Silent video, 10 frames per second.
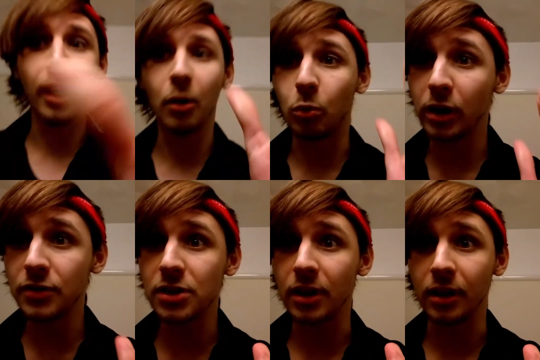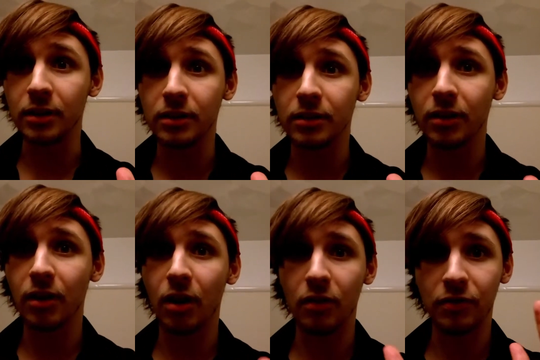we've seen
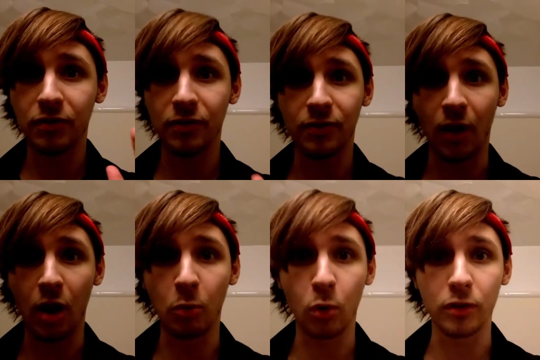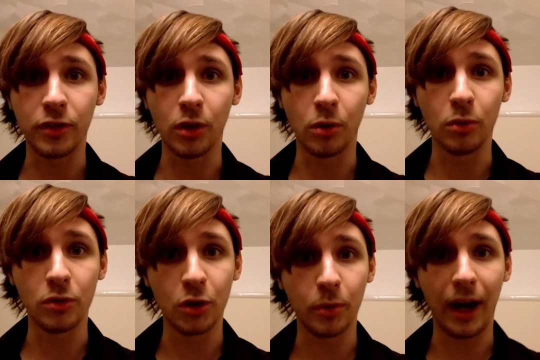far more of you than
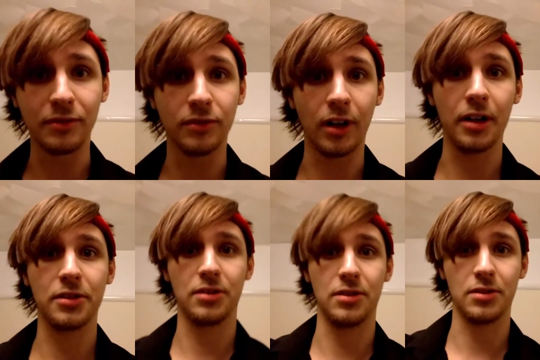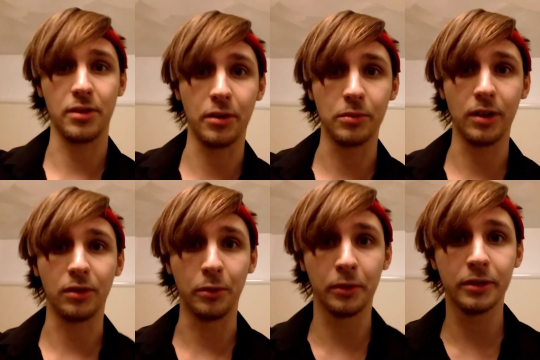you have of us, so we
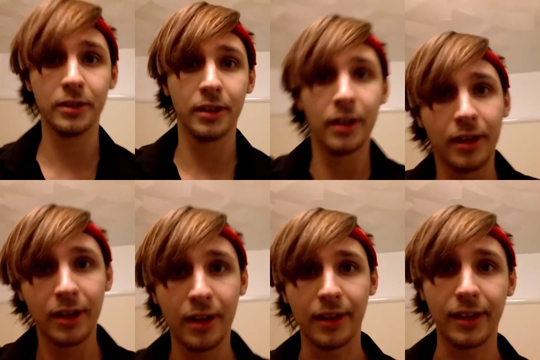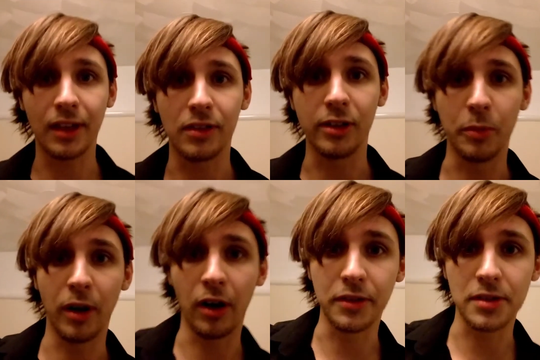thought give you a little
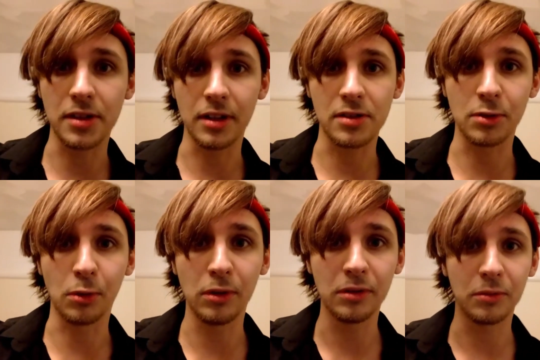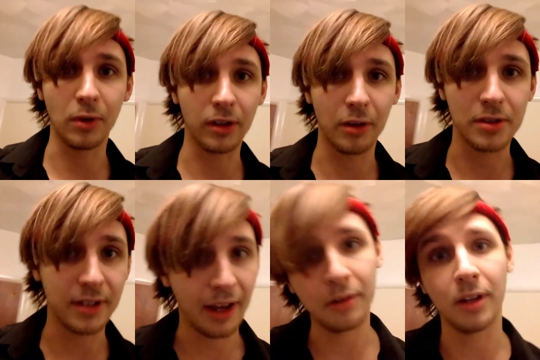behind the scenes tour of what goes
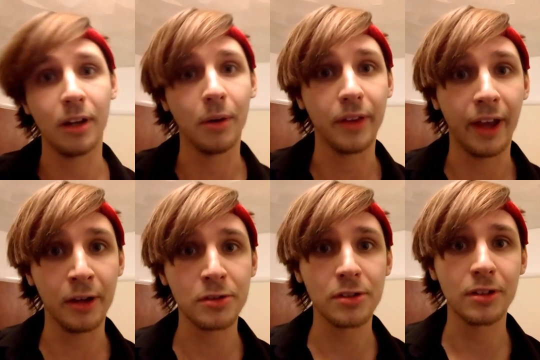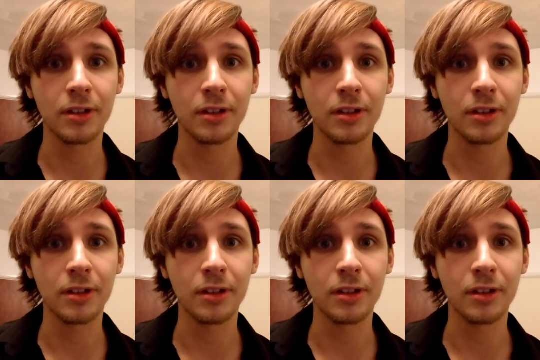down here in the house.